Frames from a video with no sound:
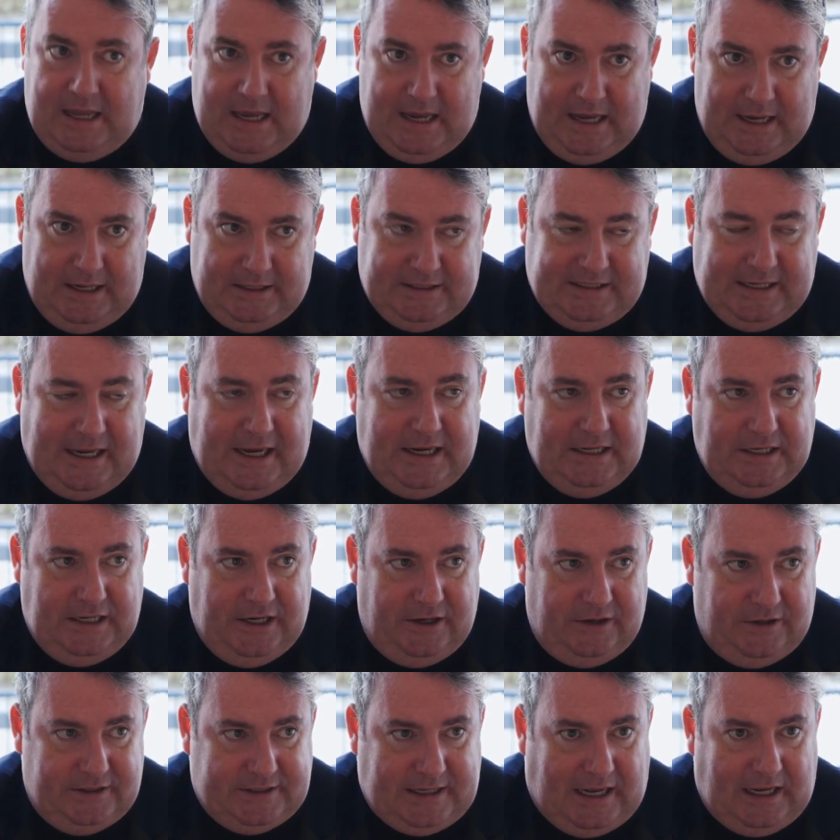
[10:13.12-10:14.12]
Yeah, 10
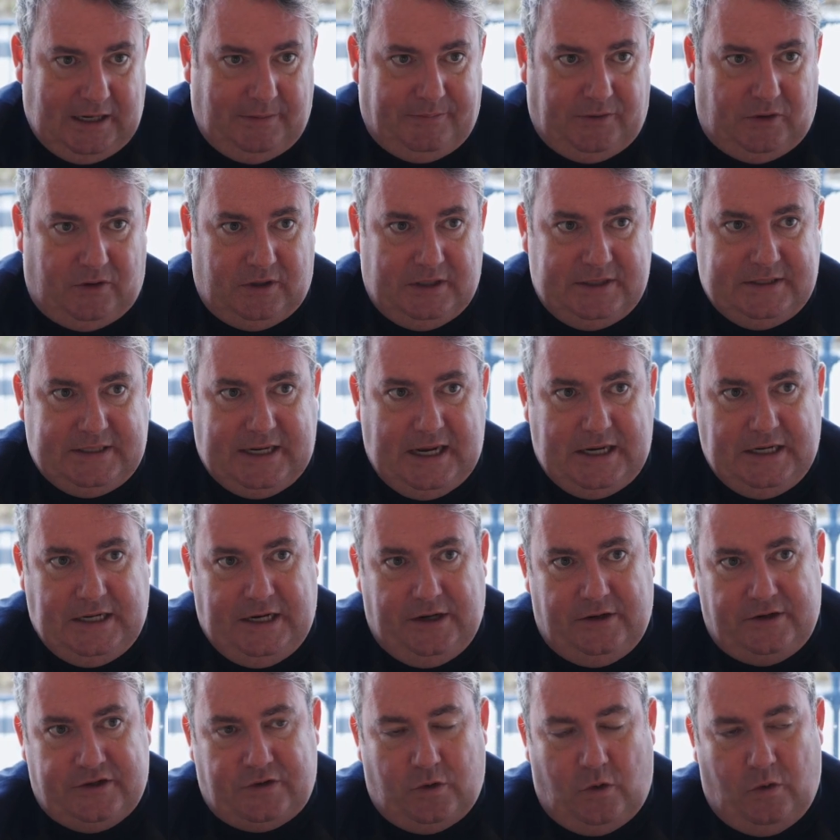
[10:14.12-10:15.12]
years. Eala Bhan is 10
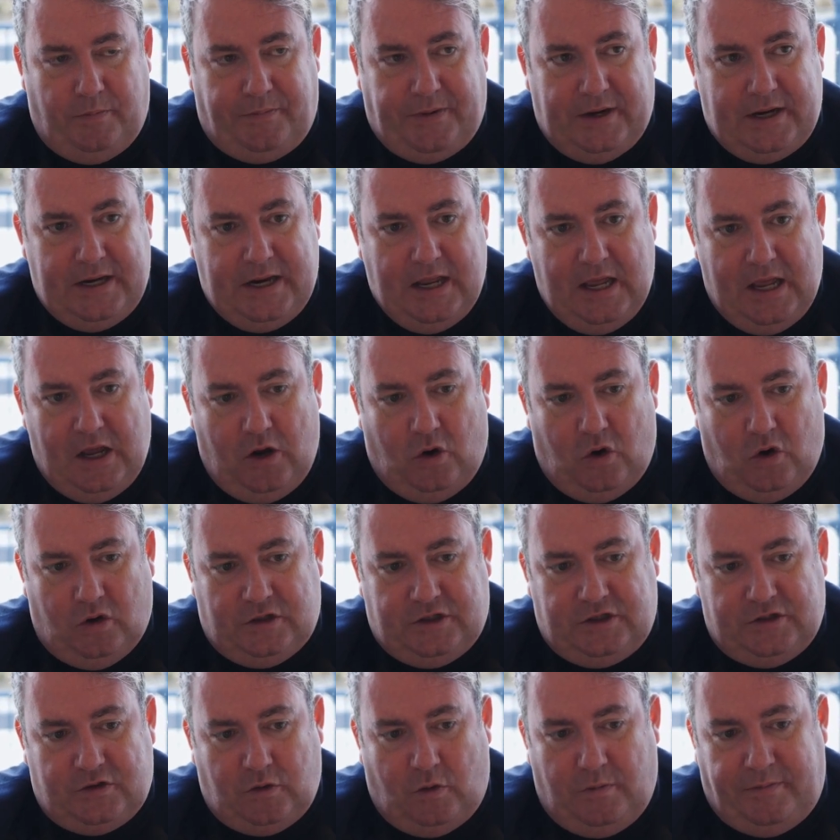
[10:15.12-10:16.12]
years open.
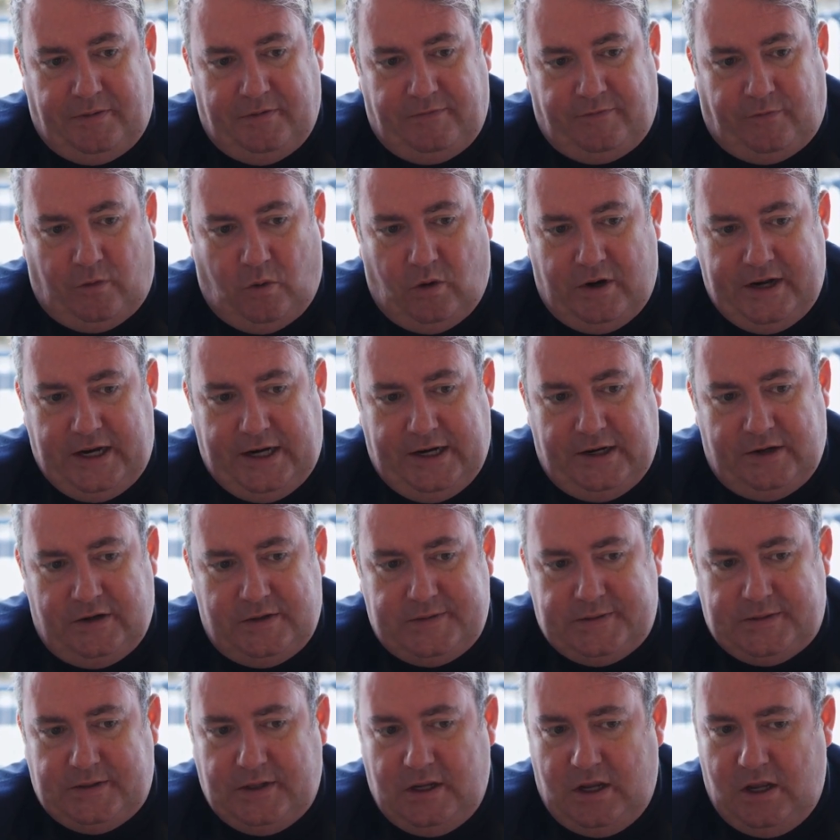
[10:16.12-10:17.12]
Hooked is open 4
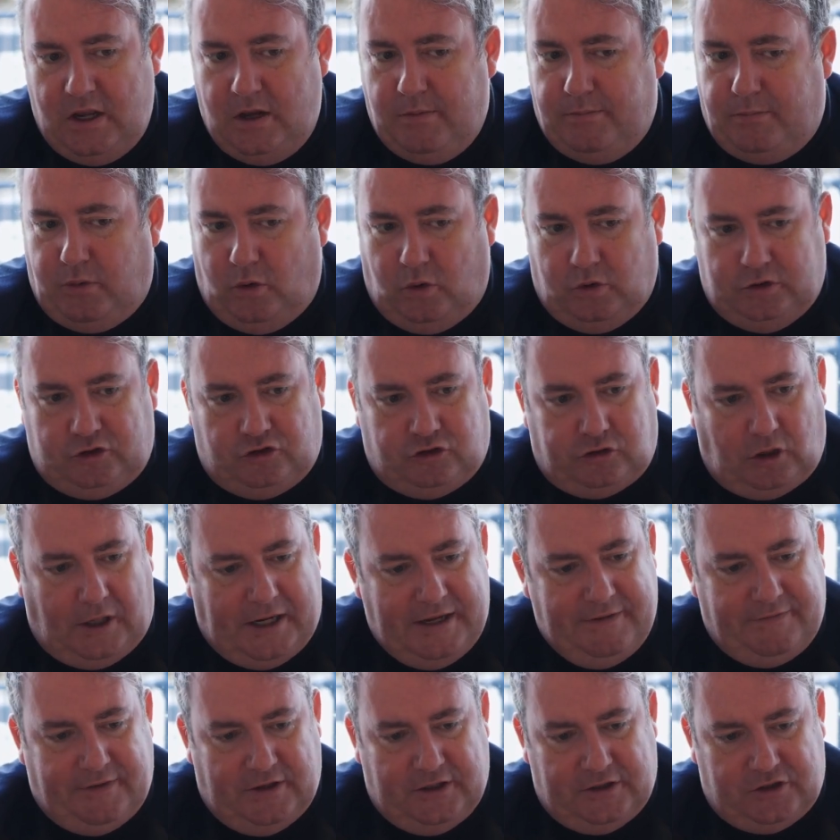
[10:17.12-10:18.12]
years. Both
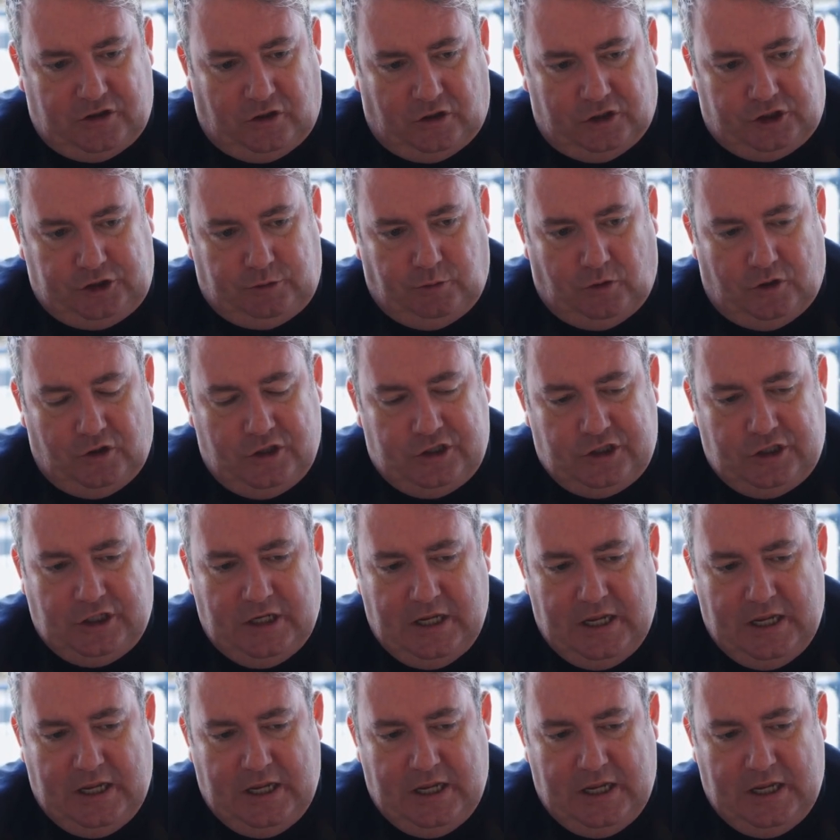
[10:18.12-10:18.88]
thriving at Touchwood.